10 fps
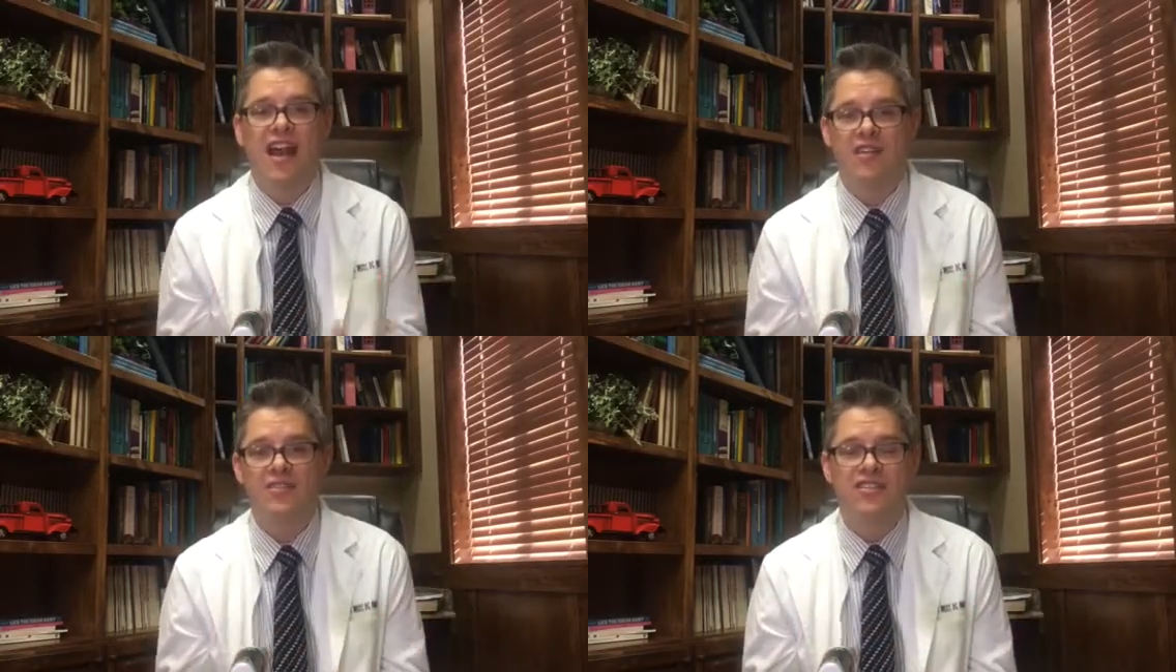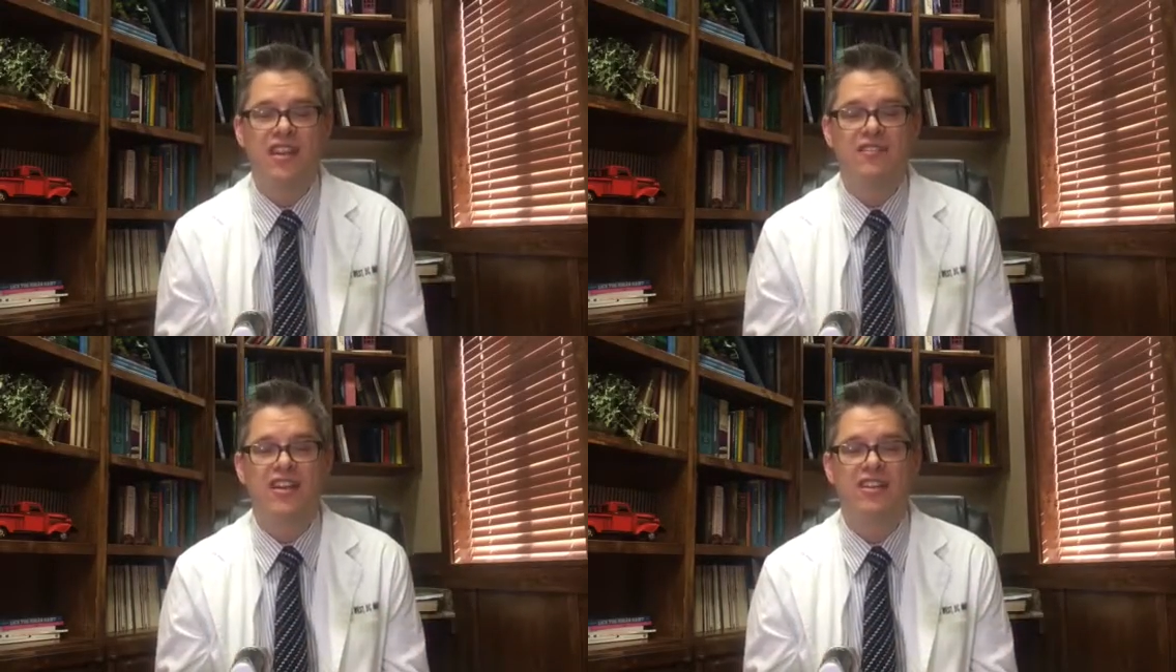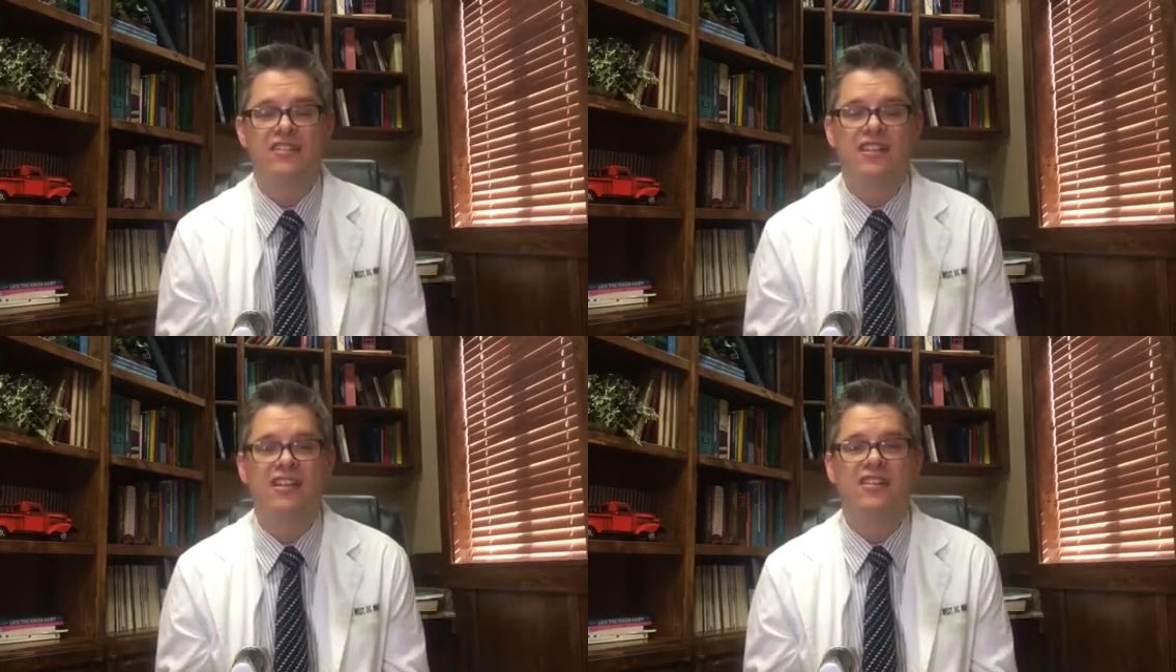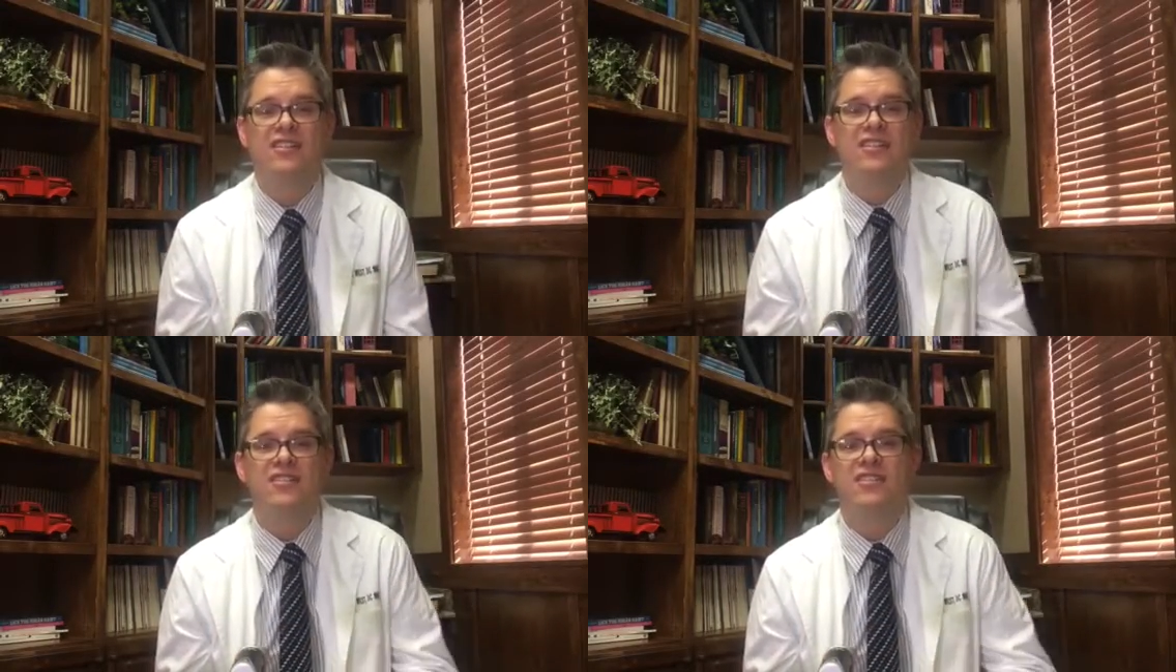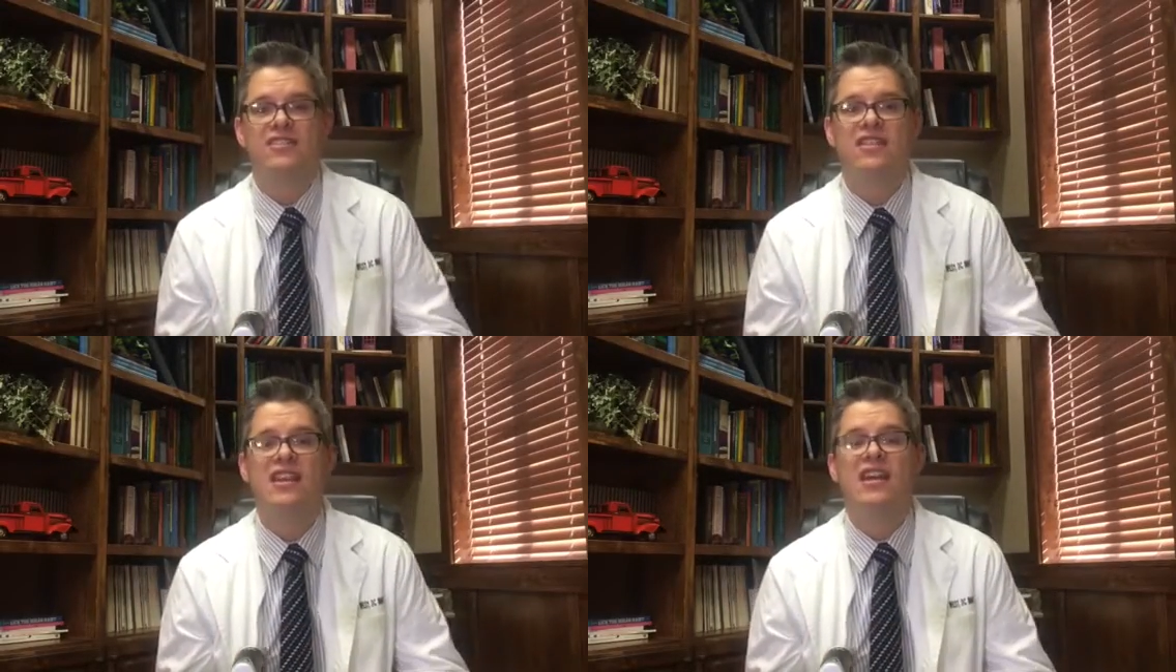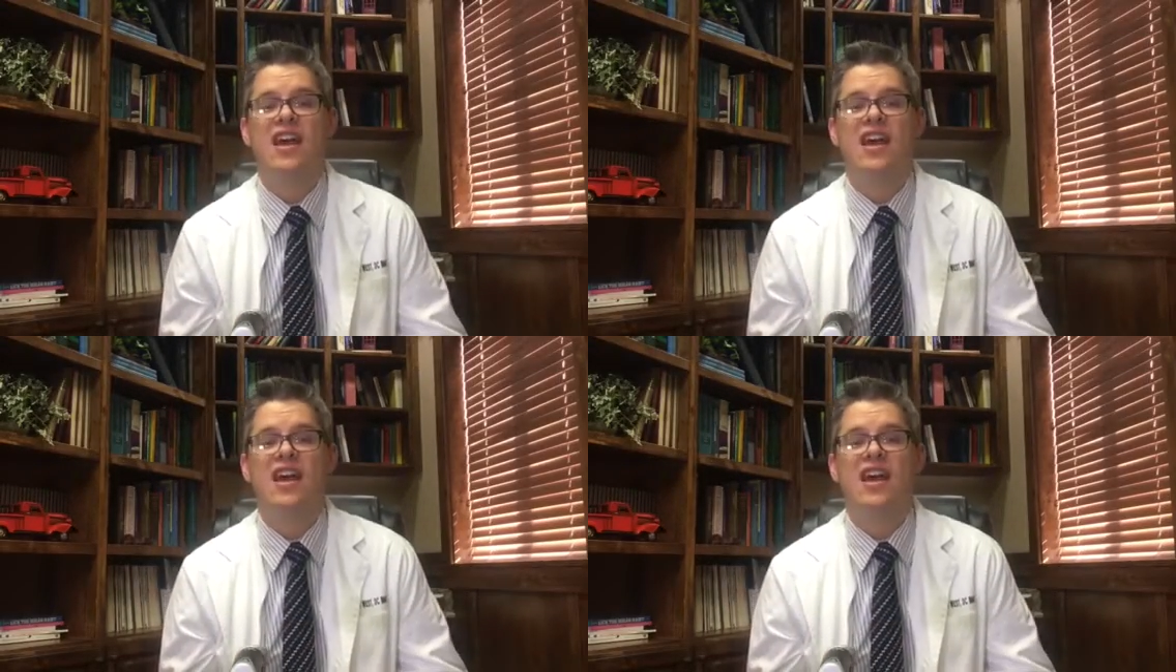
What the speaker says: unresolved healthcare conditions.